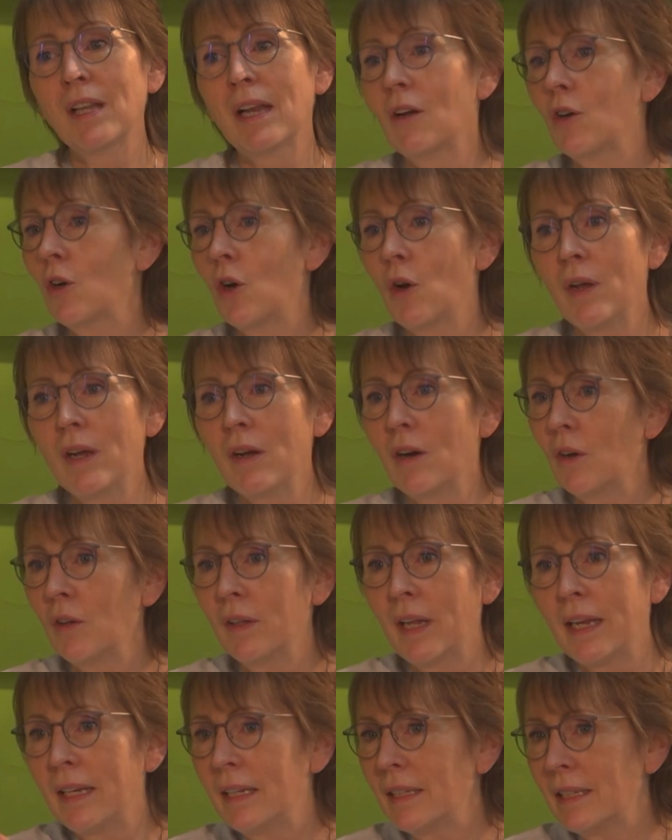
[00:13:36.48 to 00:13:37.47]
that are going
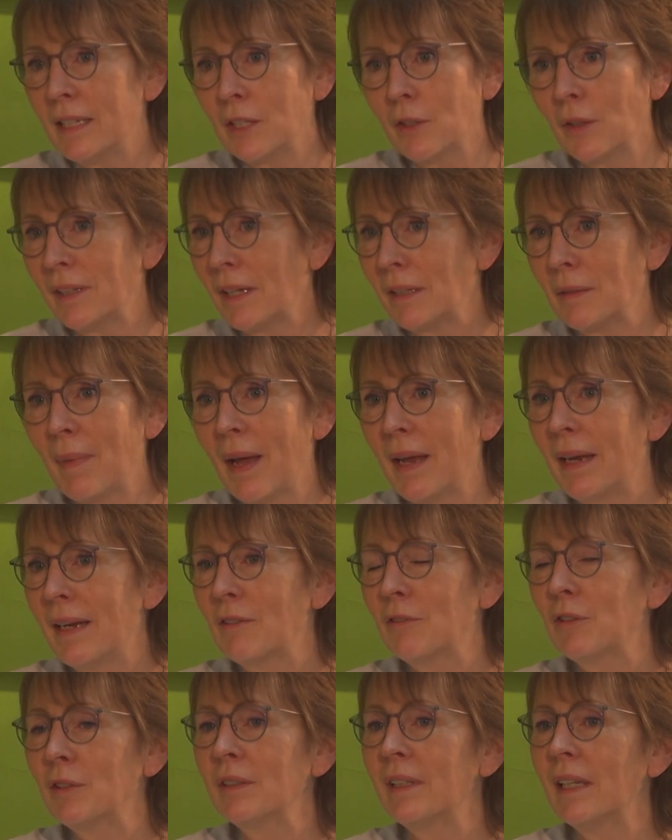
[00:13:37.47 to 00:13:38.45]
on, and it is not at my
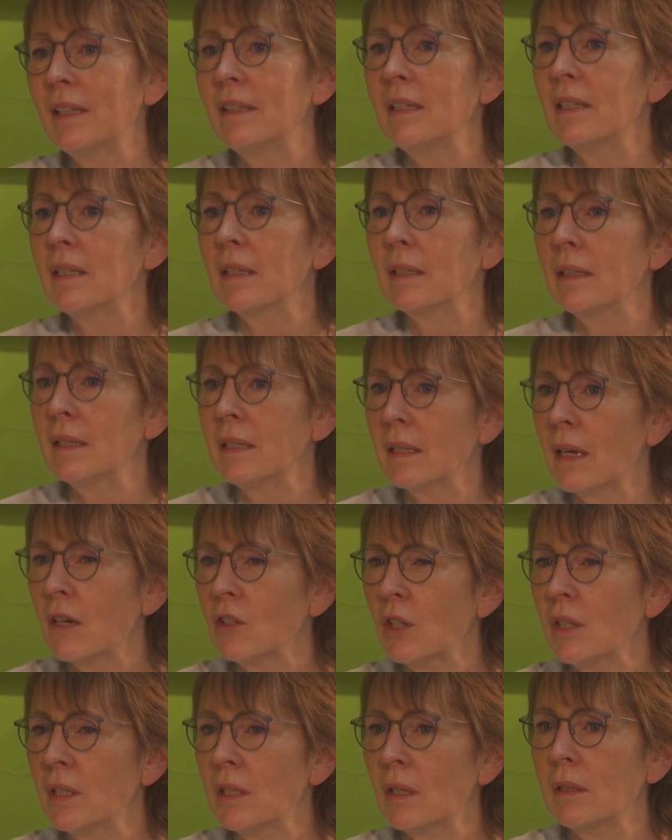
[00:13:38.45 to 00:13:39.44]
level that these
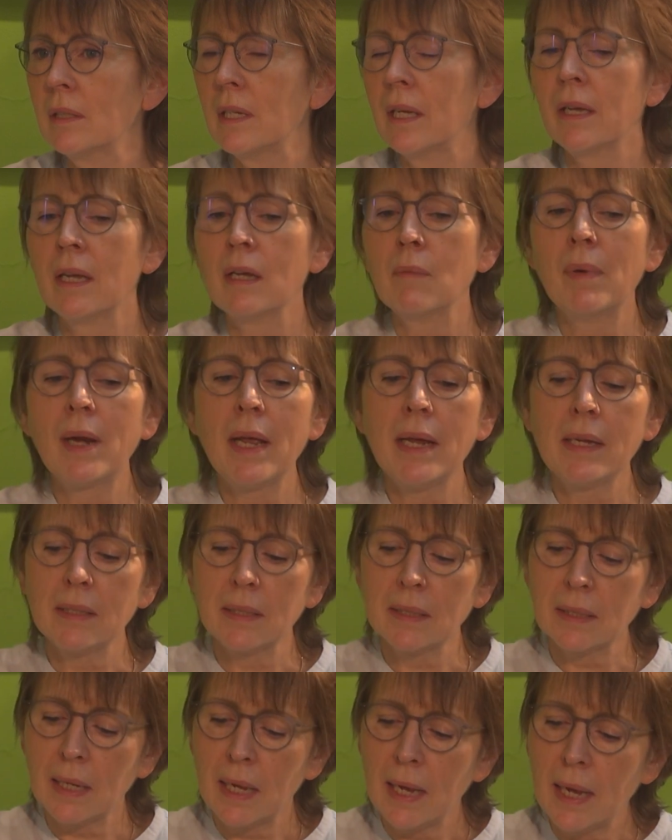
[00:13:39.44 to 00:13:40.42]
discussions are taking
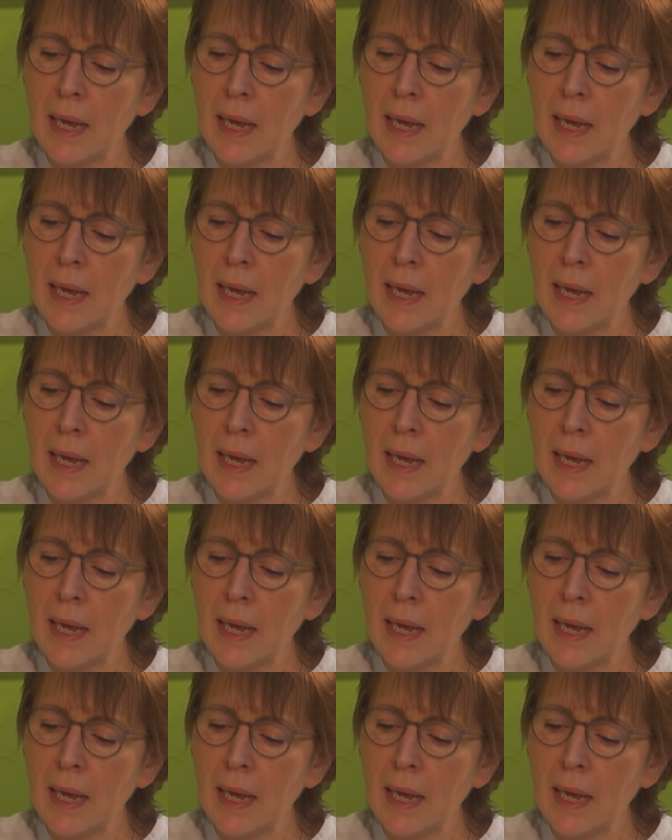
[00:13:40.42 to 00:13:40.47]
place.